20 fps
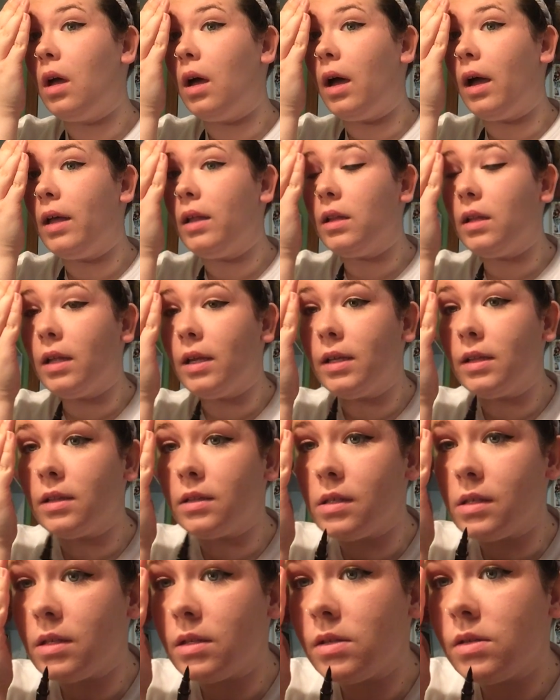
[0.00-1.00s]
I like
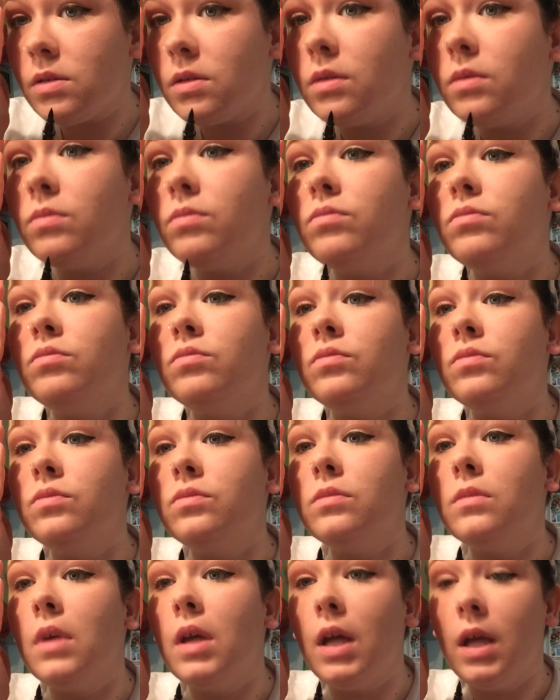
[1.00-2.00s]
this.
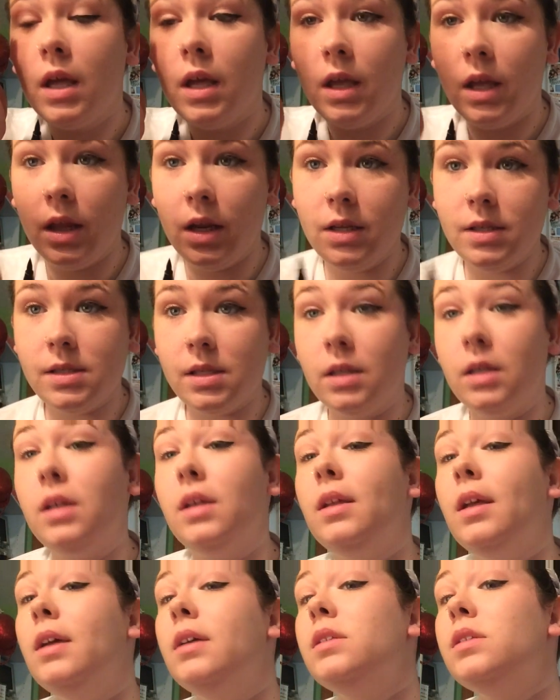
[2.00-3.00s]
It is a
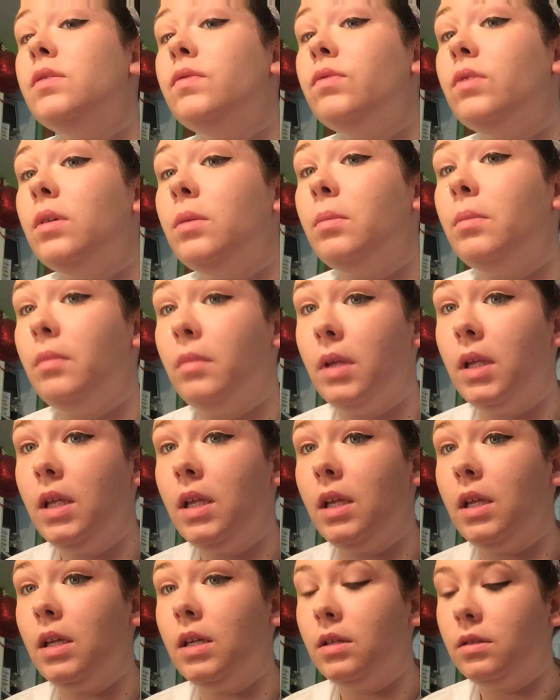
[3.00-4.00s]
yes from
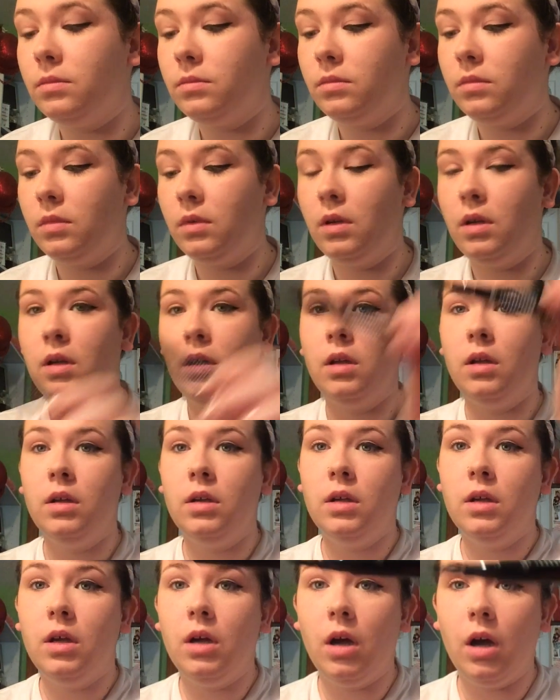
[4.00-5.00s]
me.
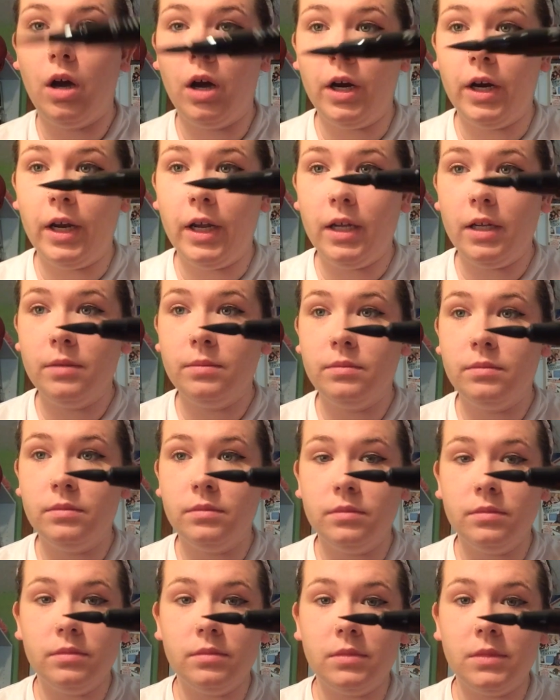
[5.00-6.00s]
Alright,
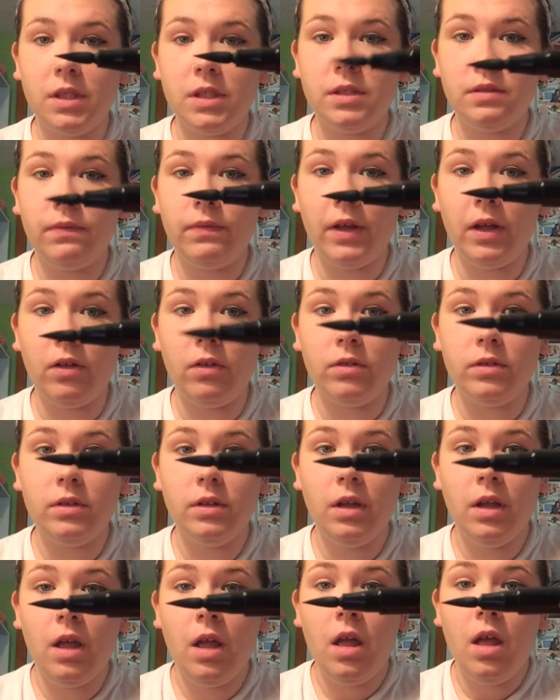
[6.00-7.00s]
this felt
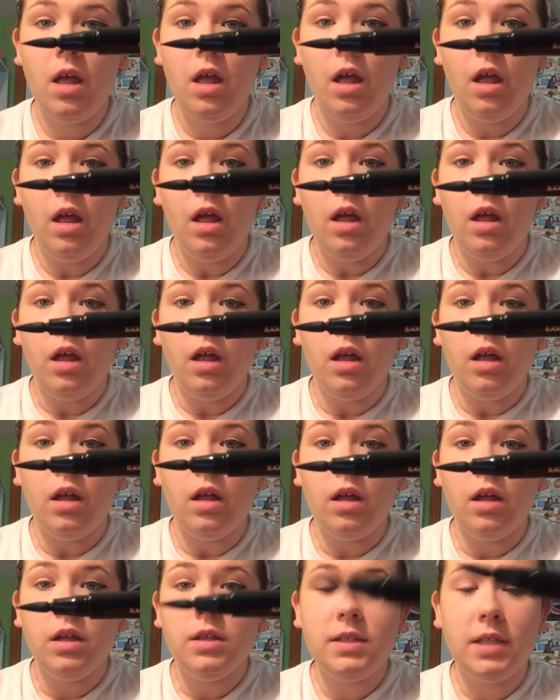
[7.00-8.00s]

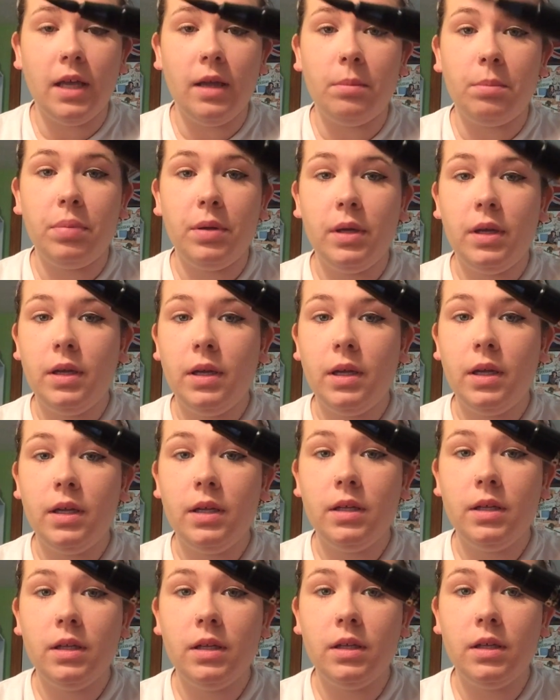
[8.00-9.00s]
tip
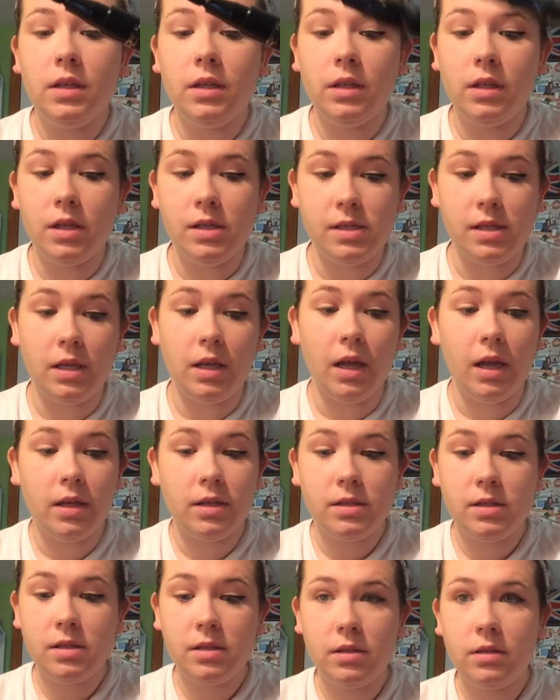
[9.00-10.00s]
is a
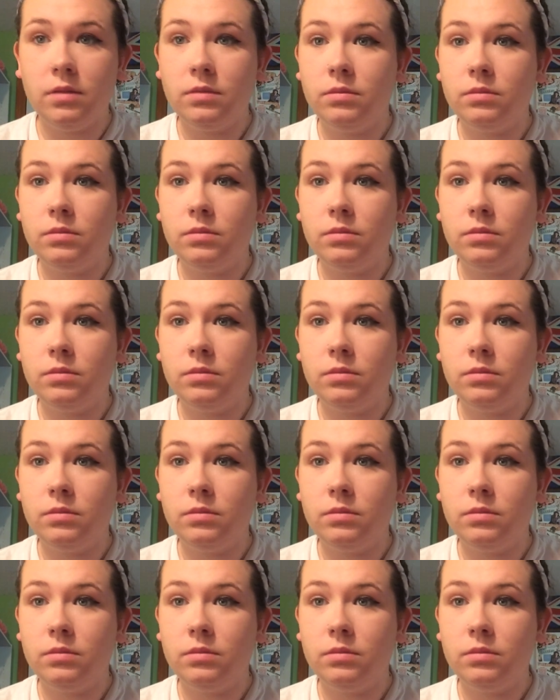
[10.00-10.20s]
yes.